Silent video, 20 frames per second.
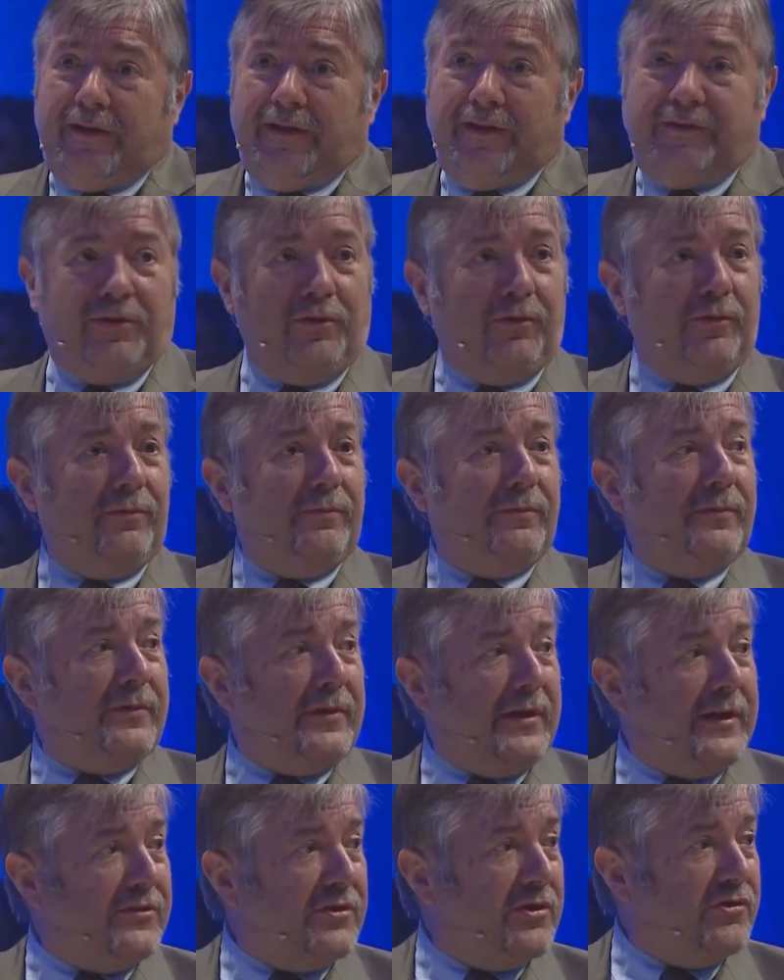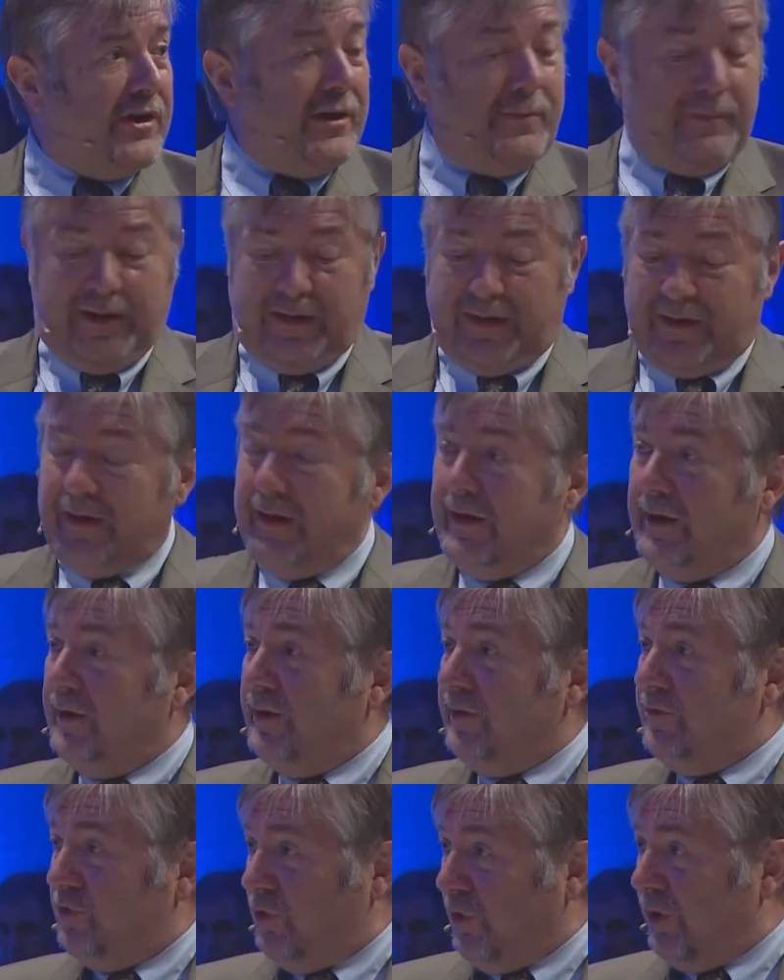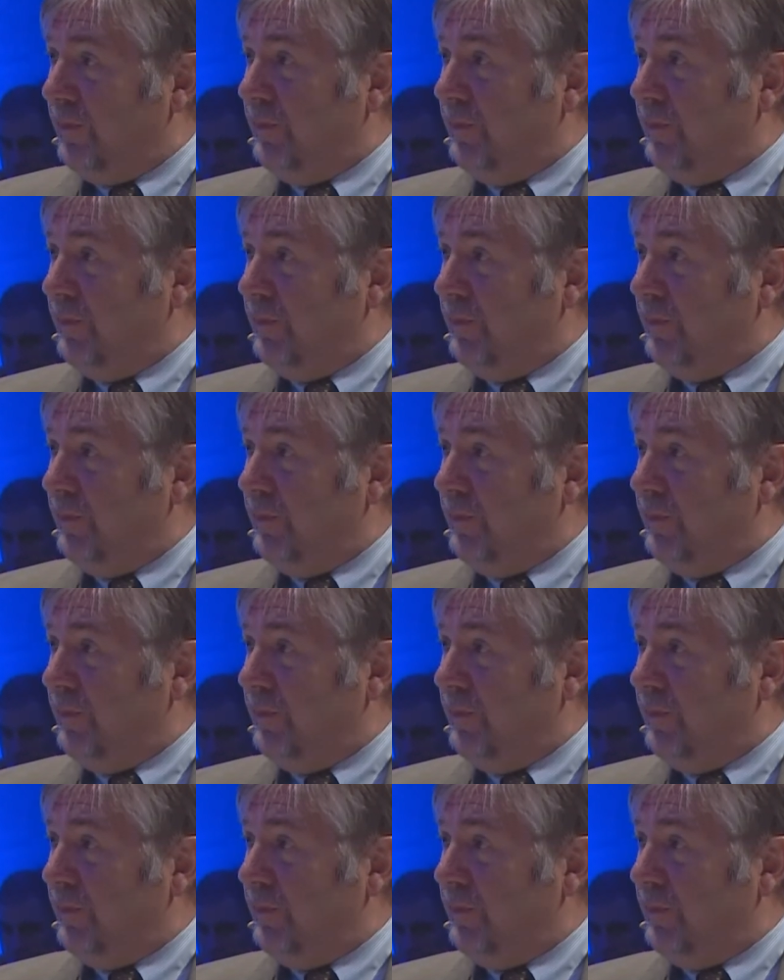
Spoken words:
So, ladies and gentlemen, join